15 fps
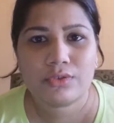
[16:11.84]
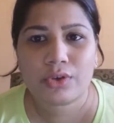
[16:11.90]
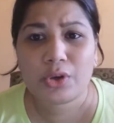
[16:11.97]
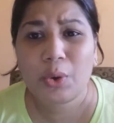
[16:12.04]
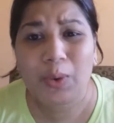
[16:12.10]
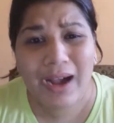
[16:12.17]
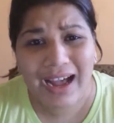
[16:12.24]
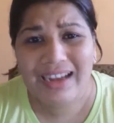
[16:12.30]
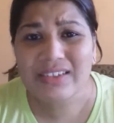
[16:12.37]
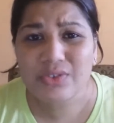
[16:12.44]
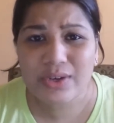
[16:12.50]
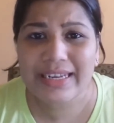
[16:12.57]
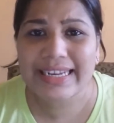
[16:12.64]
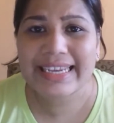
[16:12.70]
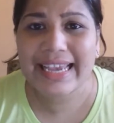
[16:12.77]
So you
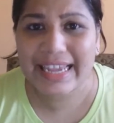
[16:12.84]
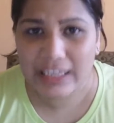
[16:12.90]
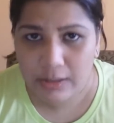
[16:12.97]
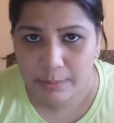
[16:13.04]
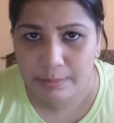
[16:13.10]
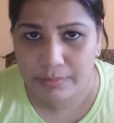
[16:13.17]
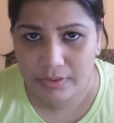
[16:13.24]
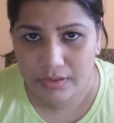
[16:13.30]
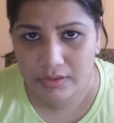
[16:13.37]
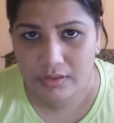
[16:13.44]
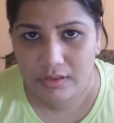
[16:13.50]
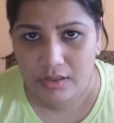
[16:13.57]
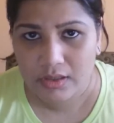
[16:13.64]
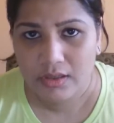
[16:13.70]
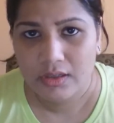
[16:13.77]
can't really help,
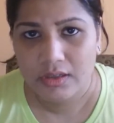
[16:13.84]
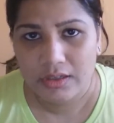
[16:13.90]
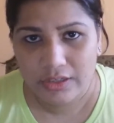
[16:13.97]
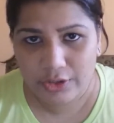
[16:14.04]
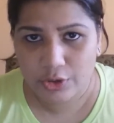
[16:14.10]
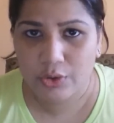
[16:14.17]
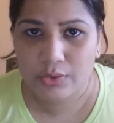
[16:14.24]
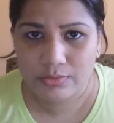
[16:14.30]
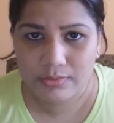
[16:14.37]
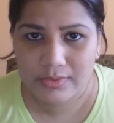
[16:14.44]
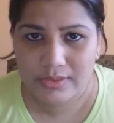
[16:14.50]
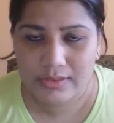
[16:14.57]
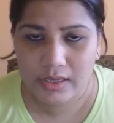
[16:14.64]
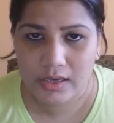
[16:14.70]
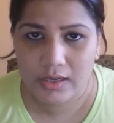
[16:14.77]
you know,
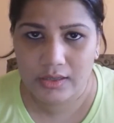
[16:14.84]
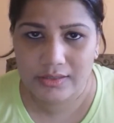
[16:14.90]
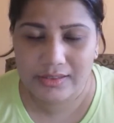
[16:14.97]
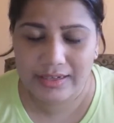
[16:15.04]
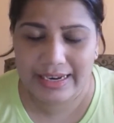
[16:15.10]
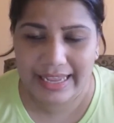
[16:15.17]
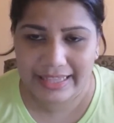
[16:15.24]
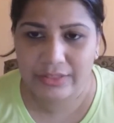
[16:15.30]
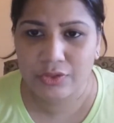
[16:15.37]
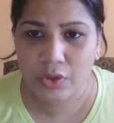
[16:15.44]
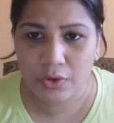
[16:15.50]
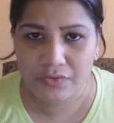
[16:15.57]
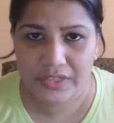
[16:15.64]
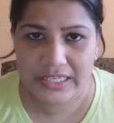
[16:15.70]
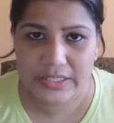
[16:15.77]
the
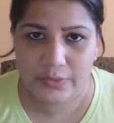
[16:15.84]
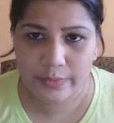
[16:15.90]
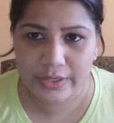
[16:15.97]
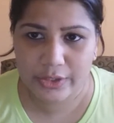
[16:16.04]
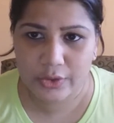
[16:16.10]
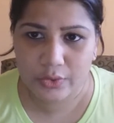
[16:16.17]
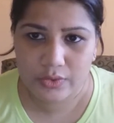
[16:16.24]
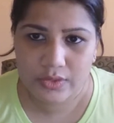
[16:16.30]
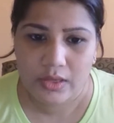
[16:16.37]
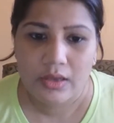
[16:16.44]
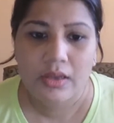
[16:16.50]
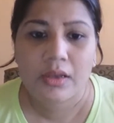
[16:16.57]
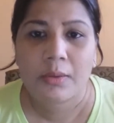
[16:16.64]
length of these videos.